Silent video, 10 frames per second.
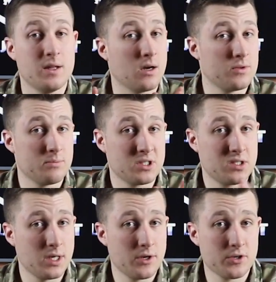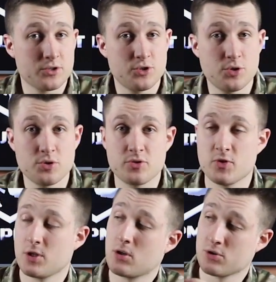Now, the materials used
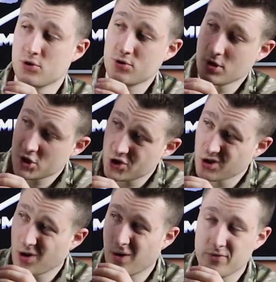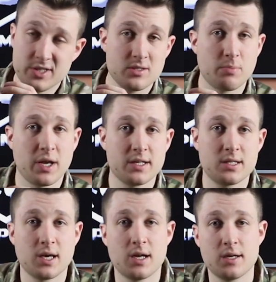for the construction of this plate
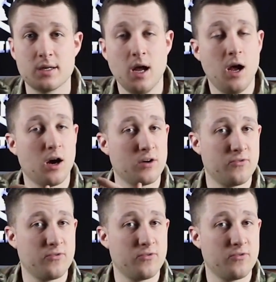carrier are